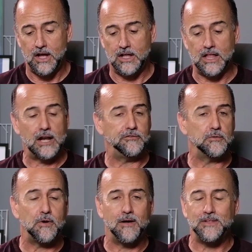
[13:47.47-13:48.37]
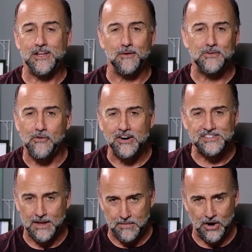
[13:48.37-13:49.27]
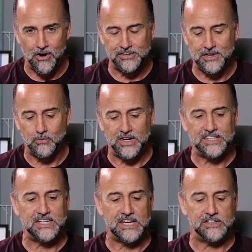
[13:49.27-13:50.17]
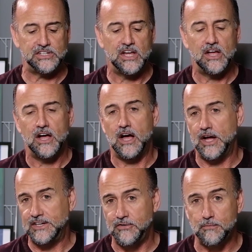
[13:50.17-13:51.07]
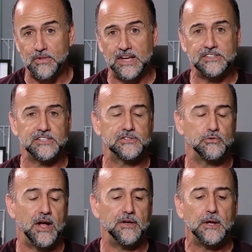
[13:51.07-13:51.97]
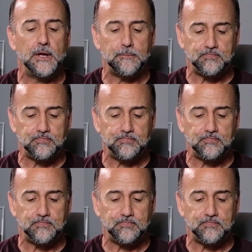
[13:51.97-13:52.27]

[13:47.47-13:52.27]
Uh, a lot of you probably come to our seminars that we teach uh, different places throughout